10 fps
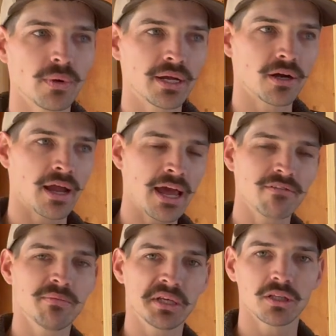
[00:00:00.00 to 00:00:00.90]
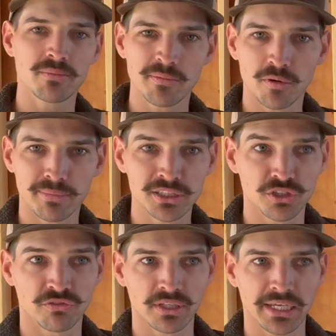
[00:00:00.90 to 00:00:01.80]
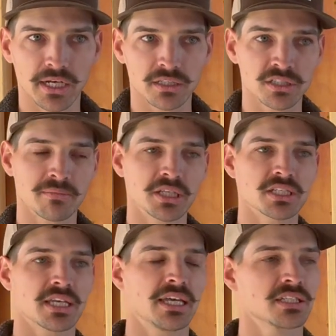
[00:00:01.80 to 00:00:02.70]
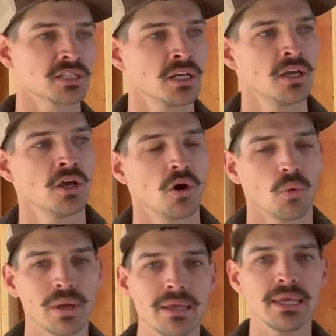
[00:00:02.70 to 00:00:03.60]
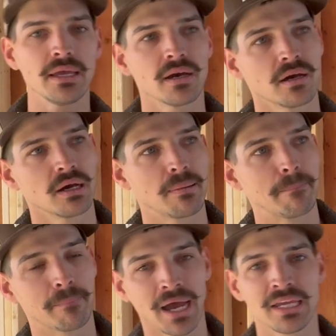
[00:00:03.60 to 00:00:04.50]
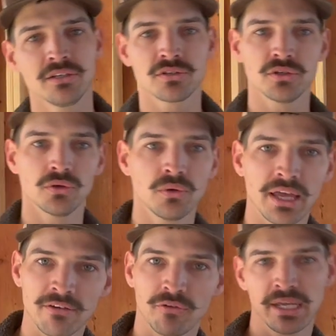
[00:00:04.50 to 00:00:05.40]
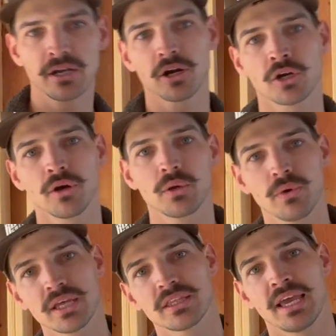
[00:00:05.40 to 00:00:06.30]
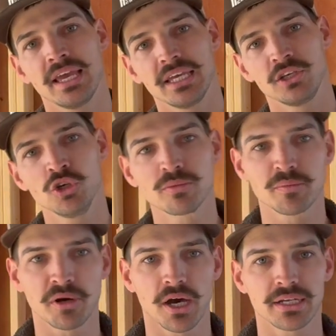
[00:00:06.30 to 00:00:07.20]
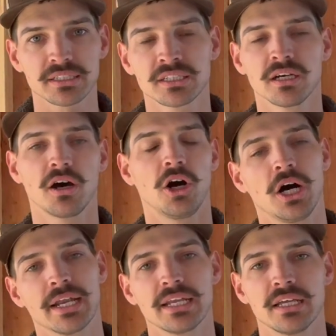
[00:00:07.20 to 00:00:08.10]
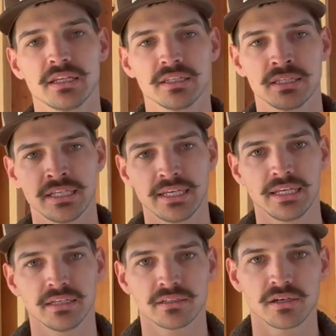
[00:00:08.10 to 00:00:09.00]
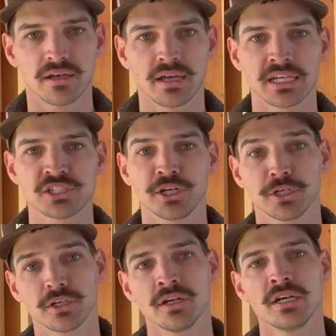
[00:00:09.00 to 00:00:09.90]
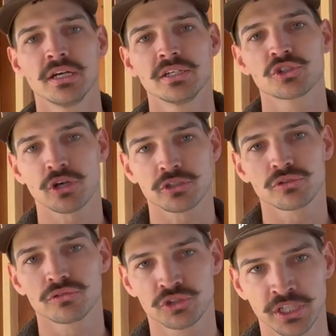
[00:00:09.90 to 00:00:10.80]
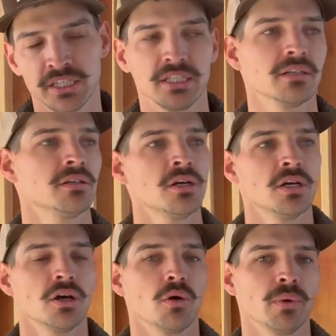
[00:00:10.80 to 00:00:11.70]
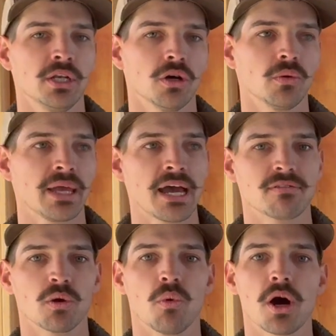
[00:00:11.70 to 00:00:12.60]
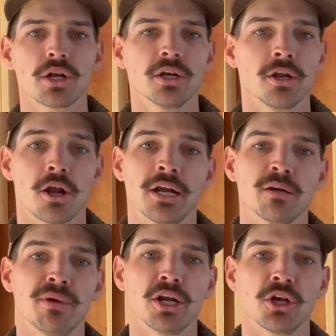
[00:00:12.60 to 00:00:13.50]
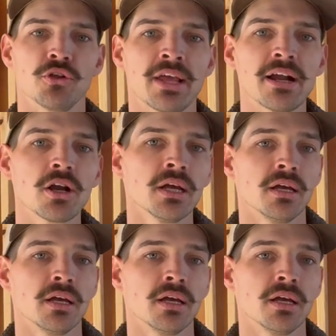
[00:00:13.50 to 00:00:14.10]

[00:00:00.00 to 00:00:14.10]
are having to be a little bit more budget friendly on some of these things. We might do, if we are going with a Huber product on the exterior structural sheathing, we know we have our water and our air barrier there.